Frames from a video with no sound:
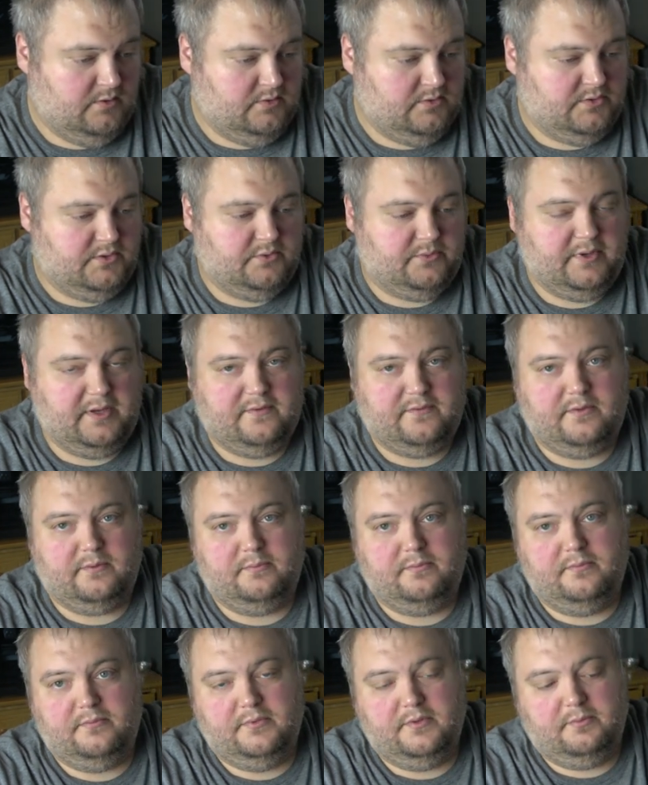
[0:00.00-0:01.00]
So we have
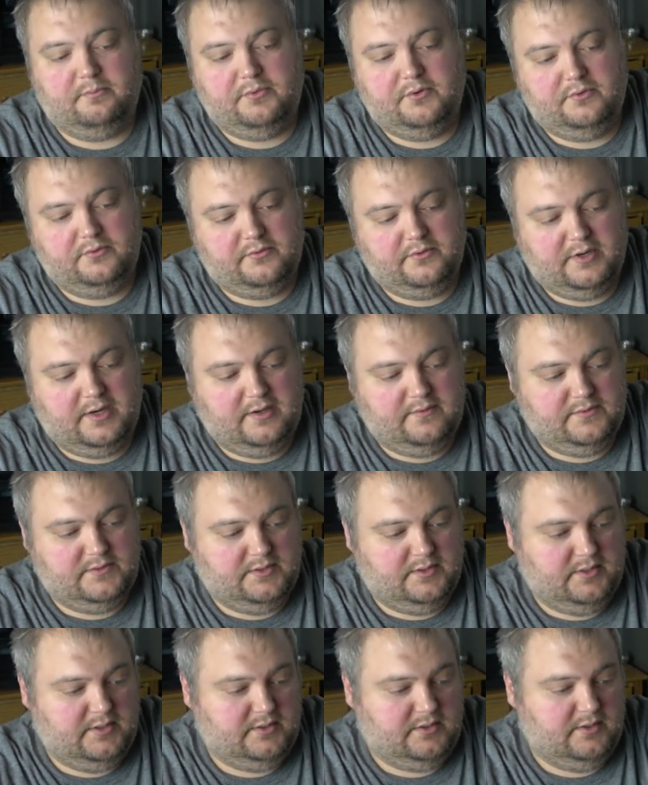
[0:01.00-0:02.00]
the boot drive
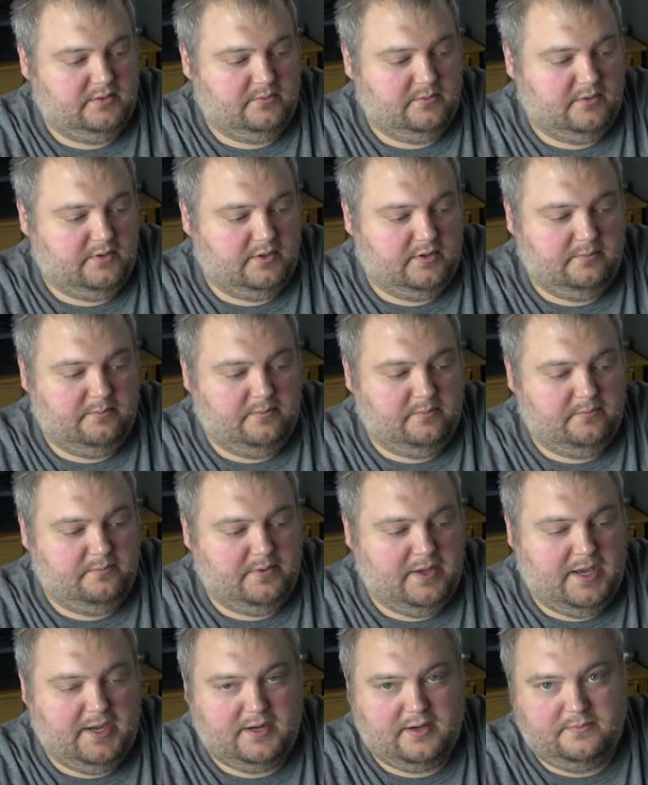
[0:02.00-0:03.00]
selected. We're going to
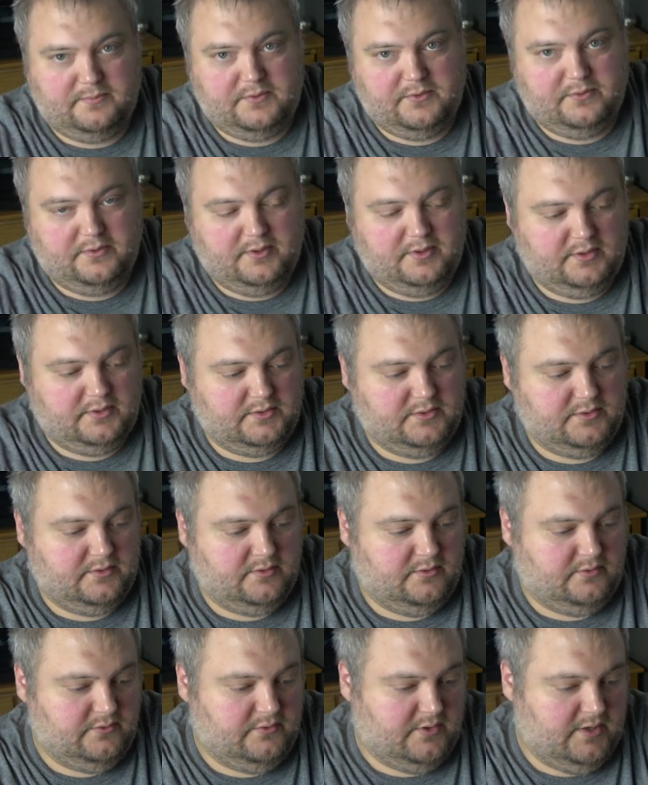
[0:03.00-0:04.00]
back up to our
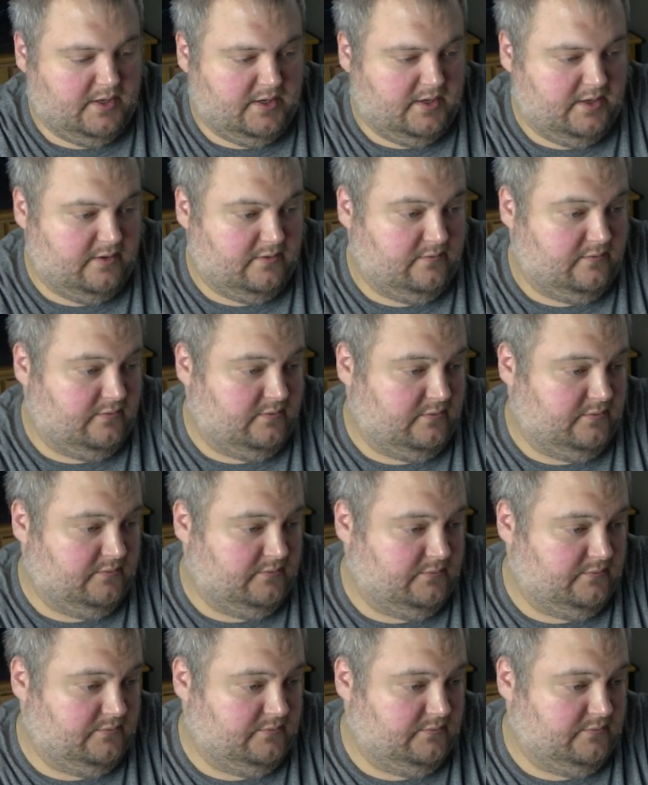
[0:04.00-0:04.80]
external drive.